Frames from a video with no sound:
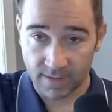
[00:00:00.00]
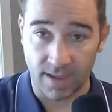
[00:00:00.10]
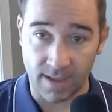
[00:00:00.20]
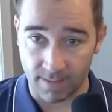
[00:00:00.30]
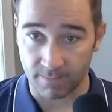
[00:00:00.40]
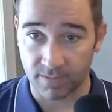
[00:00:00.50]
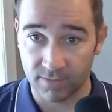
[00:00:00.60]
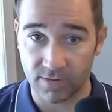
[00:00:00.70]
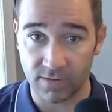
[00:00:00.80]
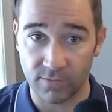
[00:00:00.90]
to
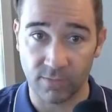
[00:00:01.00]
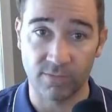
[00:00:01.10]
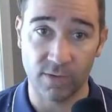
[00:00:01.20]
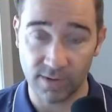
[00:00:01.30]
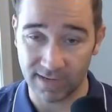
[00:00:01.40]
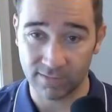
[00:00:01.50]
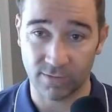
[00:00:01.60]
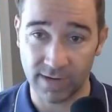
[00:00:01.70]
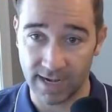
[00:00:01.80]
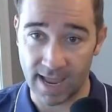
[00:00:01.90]
start reviewing and
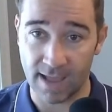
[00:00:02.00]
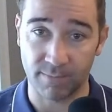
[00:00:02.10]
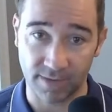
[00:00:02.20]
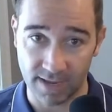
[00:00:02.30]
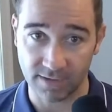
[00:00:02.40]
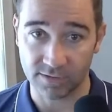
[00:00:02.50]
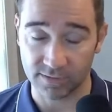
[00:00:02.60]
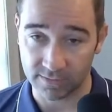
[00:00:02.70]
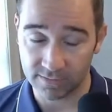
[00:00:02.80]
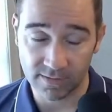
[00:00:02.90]
screening
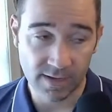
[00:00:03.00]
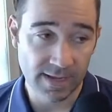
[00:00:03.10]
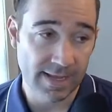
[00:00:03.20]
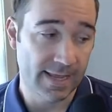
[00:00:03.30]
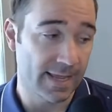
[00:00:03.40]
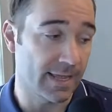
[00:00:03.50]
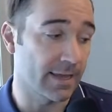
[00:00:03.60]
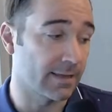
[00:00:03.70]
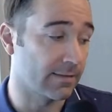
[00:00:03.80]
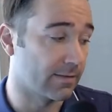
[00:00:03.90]
applications.
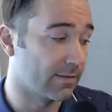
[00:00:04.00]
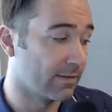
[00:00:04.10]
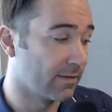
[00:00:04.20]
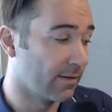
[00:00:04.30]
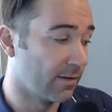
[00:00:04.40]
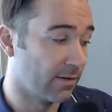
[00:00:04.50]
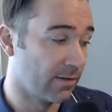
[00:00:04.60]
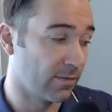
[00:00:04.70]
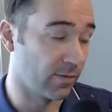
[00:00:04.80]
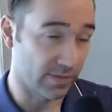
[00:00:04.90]
And
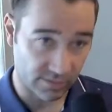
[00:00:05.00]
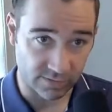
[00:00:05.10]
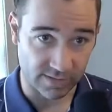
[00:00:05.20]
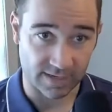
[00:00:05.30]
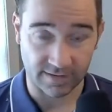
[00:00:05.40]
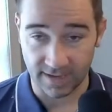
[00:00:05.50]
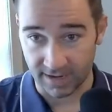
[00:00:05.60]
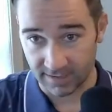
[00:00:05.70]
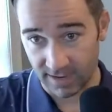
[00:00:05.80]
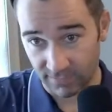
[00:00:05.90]
what's interesting is that
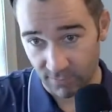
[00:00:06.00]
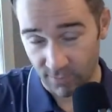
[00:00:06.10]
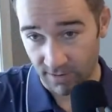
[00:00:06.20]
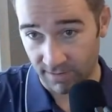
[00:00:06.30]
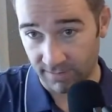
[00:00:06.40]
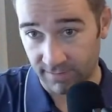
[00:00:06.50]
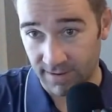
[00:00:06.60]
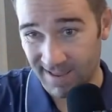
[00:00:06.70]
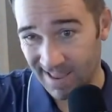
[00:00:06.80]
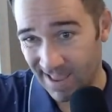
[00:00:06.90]
on day 4,
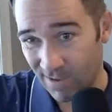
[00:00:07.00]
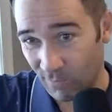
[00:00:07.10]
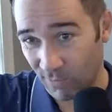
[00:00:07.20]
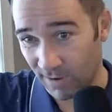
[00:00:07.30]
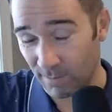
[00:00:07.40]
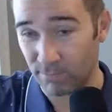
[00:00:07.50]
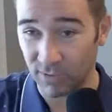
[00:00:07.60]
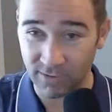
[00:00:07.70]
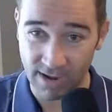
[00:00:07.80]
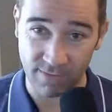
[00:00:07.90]
we're going to
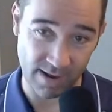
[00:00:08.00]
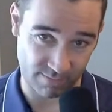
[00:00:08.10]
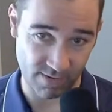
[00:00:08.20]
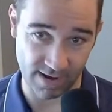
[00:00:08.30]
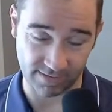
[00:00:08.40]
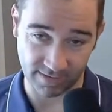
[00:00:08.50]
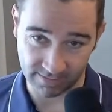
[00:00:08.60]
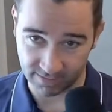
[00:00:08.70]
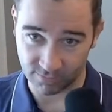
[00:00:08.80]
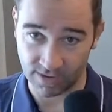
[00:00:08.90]
build out that process,
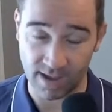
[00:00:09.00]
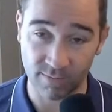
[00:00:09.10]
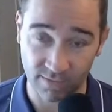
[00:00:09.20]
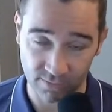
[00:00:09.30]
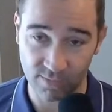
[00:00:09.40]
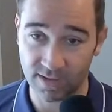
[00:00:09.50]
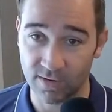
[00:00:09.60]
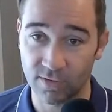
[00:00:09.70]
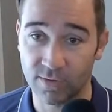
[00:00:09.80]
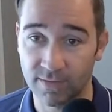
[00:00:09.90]
because I'm assuming that you're
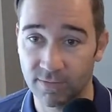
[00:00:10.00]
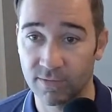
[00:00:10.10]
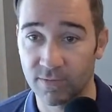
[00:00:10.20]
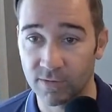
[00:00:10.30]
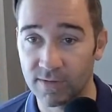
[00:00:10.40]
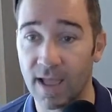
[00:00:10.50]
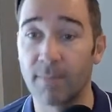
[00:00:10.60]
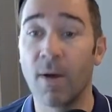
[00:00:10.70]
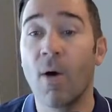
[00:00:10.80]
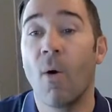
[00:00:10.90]
doing it for the first
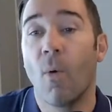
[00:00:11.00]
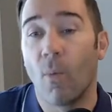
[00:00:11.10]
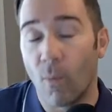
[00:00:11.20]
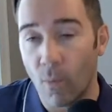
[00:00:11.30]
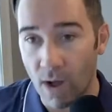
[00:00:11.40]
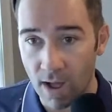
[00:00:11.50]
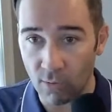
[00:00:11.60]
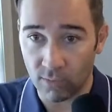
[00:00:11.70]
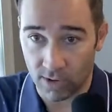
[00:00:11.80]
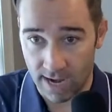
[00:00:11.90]
time, while
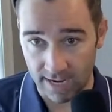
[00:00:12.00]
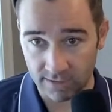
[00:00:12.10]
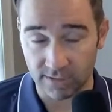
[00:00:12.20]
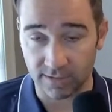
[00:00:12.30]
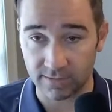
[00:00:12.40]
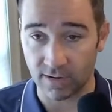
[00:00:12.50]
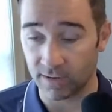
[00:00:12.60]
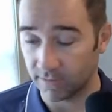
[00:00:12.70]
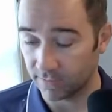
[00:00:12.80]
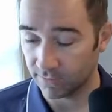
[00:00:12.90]
we're actually
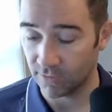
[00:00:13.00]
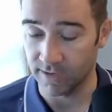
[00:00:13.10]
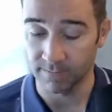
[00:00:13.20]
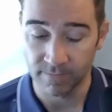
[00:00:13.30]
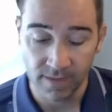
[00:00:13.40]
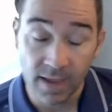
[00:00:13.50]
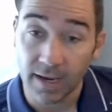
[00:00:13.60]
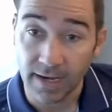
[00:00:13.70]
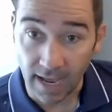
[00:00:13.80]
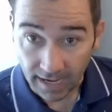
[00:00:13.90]
starting to screen.
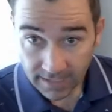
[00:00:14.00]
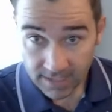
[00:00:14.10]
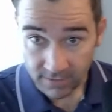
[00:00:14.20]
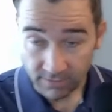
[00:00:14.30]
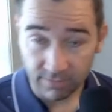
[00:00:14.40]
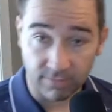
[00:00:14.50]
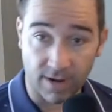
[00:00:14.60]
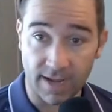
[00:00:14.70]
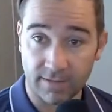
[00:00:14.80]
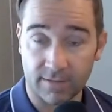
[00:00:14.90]
Not ideal,
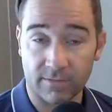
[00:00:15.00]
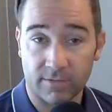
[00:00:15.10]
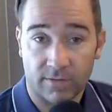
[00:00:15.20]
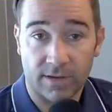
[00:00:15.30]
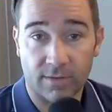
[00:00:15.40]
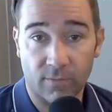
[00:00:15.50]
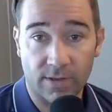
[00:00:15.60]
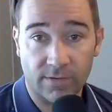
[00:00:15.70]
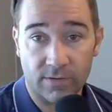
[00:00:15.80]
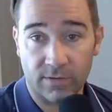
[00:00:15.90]
right? There's certainly different
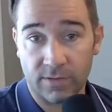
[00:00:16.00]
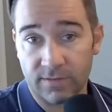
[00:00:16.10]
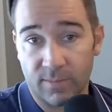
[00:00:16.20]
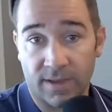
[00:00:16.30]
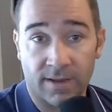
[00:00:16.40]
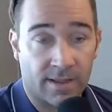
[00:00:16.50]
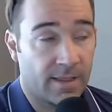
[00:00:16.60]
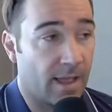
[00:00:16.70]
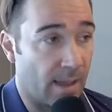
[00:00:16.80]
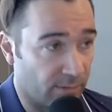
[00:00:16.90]
ways you could do this, but
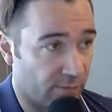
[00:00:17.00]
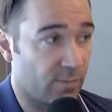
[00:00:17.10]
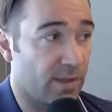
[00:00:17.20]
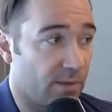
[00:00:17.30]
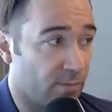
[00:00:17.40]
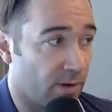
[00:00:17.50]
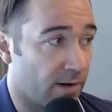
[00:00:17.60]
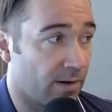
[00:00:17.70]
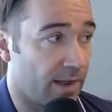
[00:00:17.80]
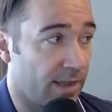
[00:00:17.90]
I'm assuming you
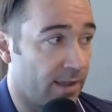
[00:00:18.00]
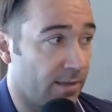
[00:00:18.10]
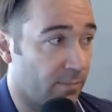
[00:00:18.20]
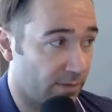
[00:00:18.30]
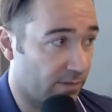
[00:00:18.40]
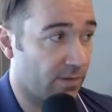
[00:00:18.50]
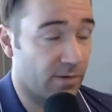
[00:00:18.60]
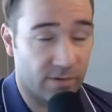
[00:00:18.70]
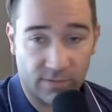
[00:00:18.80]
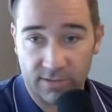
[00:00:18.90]
are a business owner
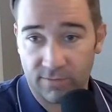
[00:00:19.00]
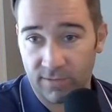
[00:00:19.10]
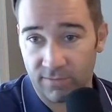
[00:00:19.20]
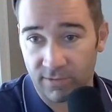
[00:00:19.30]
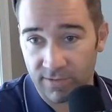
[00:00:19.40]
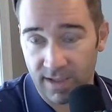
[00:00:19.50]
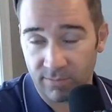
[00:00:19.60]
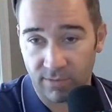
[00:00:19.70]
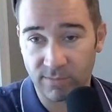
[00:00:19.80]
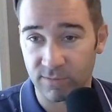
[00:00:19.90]
doing this for the first time.
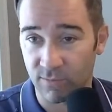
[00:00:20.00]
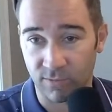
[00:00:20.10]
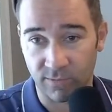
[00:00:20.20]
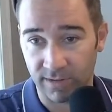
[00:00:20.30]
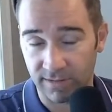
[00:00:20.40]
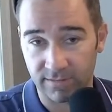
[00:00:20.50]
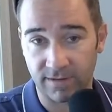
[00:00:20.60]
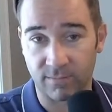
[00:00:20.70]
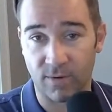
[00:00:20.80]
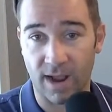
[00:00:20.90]
So I'm just more realistic
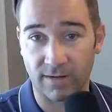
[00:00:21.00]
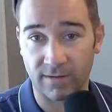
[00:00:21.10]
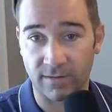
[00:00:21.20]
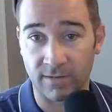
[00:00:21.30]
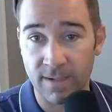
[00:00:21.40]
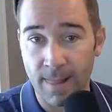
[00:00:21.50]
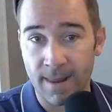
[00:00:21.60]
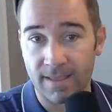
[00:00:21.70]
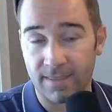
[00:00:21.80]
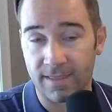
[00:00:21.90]
and practical
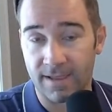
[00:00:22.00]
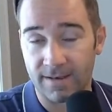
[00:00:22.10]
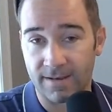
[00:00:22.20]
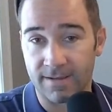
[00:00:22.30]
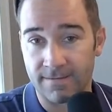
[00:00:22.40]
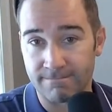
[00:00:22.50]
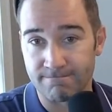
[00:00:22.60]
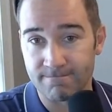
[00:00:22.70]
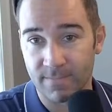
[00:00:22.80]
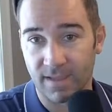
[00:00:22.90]
than
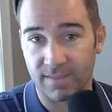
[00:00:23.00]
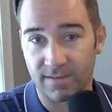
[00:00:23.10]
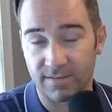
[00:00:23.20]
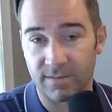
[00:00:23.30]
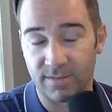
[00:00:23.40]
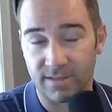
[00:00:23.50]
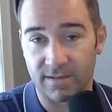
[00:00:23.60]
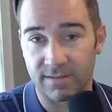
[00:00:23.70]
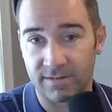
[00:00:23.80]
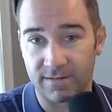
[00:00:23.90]
I think some of the
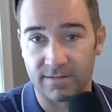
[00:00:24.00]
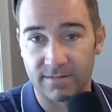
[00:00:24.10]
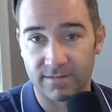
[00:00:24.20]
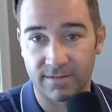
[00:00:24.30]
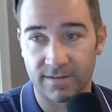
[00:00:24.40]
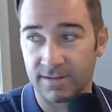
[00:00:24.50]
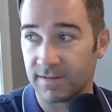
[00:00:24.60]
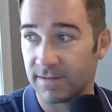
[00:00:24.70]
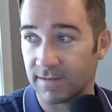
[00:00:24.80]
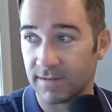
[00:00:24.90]
other
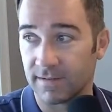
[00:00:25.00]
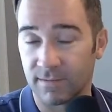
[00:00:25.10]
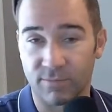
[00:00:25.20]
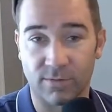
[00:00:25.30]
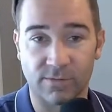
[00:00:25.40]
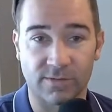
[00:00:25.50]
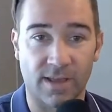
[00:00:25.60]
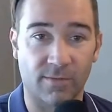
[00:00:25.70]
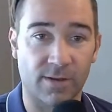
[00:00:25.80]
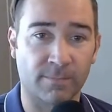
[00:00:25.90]
approaches
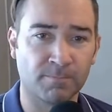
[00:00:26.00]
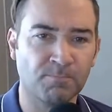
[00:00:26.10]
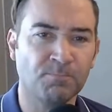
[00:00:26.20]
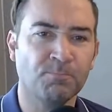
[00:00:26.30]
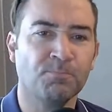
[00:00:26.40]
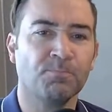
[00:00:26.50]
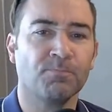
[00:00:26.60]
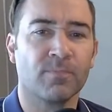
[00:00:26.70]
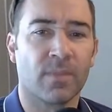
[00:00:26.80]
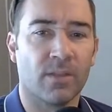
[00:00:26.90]
out there.
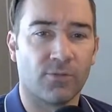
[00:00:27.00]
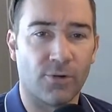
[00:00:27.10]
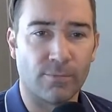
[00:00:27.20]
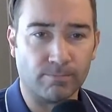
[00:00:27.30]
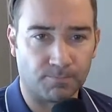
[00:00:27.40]
So